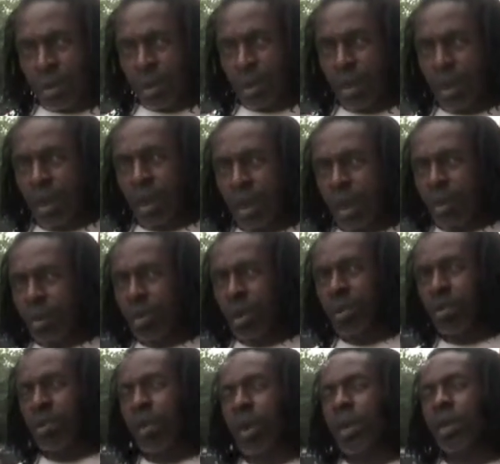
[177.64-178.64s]
Yeah, I
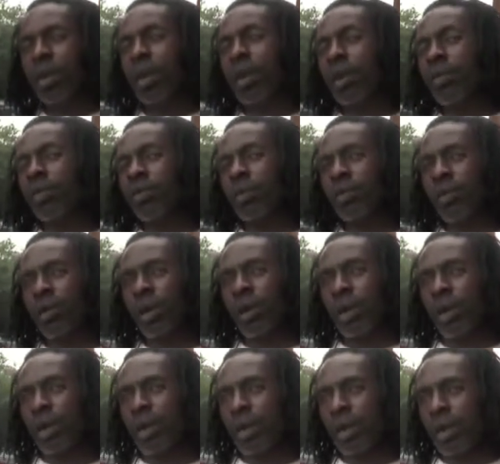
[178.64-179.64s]
dropped out in 11th
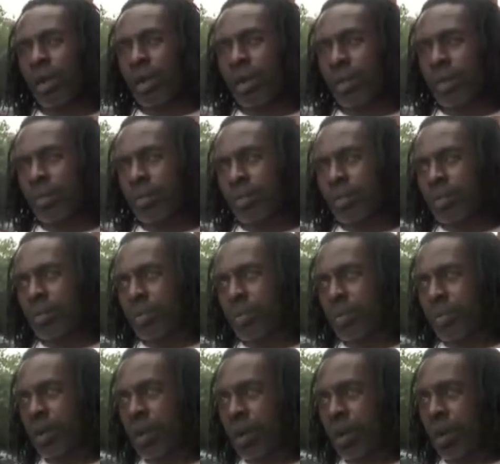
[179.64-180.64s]
grade
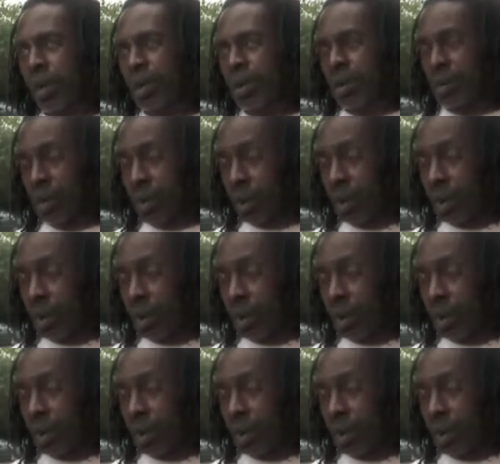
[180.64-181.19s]
because of